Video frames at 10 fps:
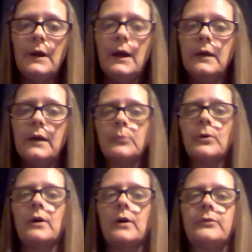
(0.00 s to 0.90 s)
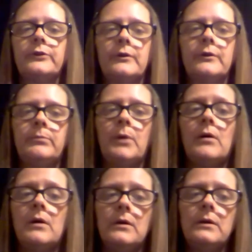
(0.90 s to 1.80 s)
and the prophets of
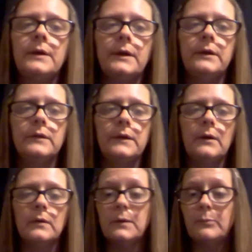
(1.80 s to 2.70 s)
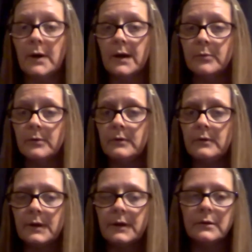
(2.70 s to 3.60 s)
Baal in the Holy Bible,
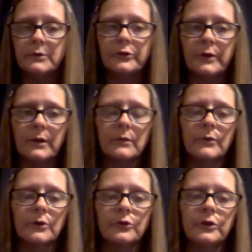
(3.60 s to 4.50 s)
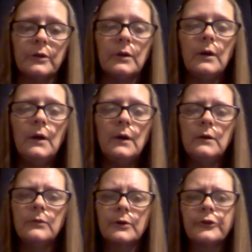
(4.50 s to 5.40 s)
English Standard Version,
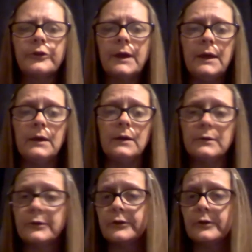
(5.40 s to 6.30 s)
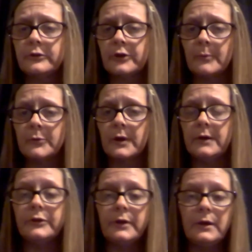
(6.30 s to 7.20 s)
1 Kings, chapter
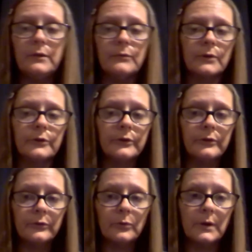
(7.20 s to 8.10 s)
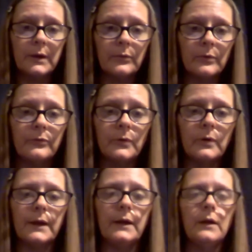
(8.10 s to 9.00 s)
18, verses 20 through
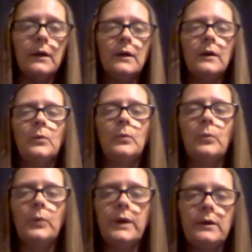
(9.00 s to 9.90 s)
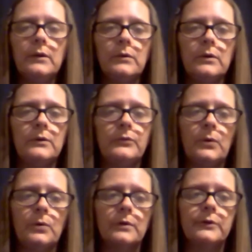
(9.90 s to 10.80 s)
40. We know, of
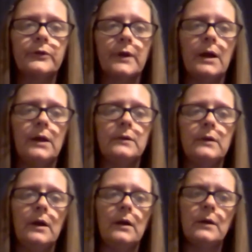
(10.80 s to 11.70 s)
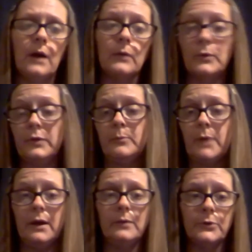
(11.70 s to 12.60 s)
course, that God won the
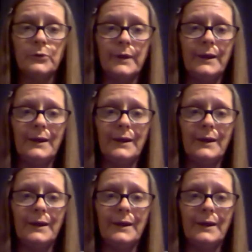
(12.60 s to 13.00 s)
bet between